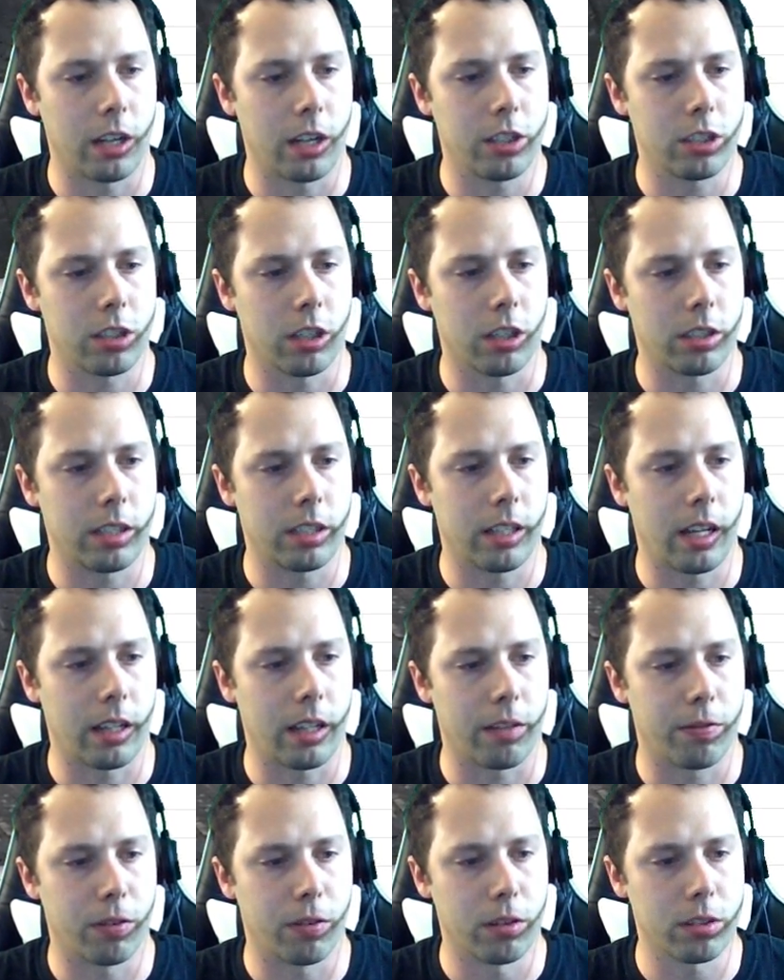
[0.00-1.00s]
just looked at that the
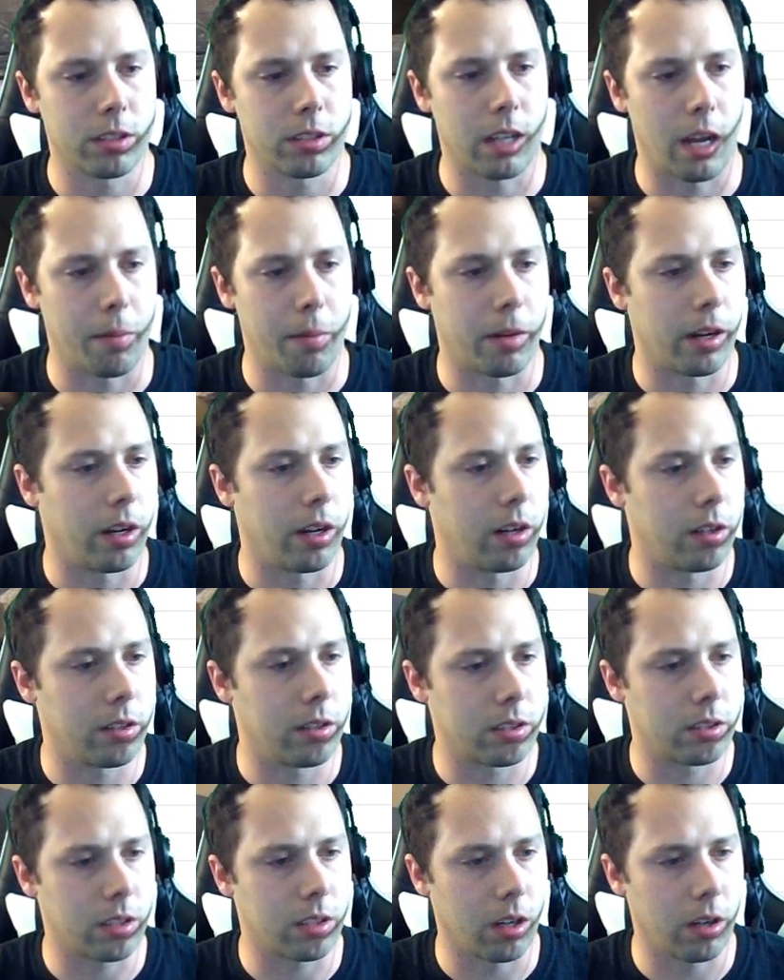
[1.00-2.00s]
first time and
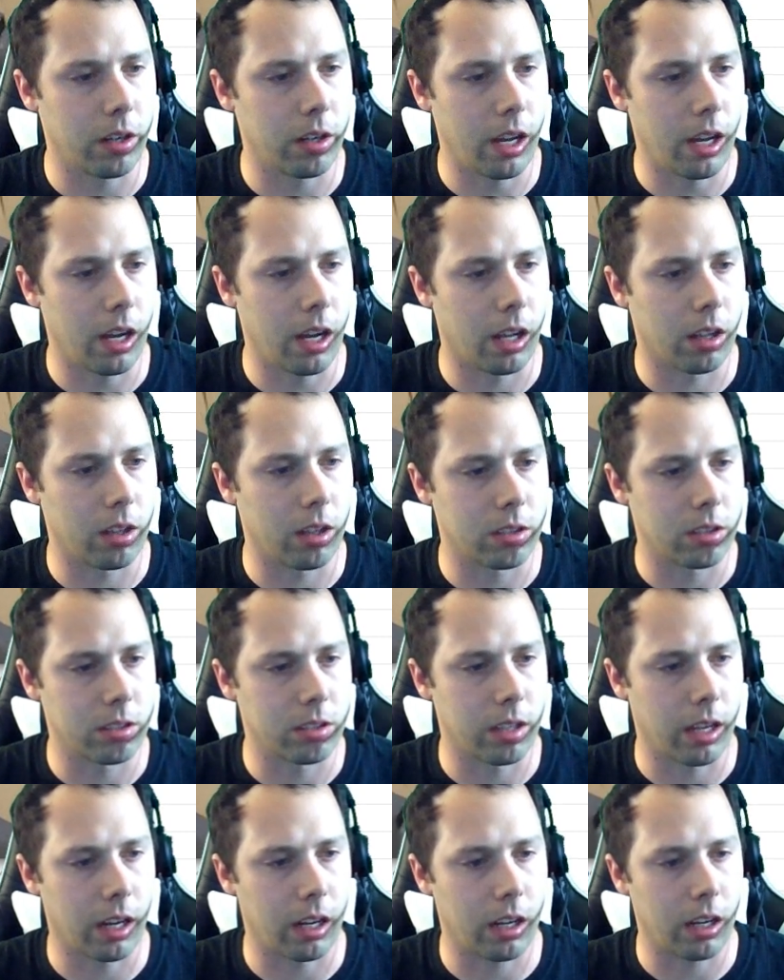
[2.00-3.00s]
noticed, oh yeah, it looks like,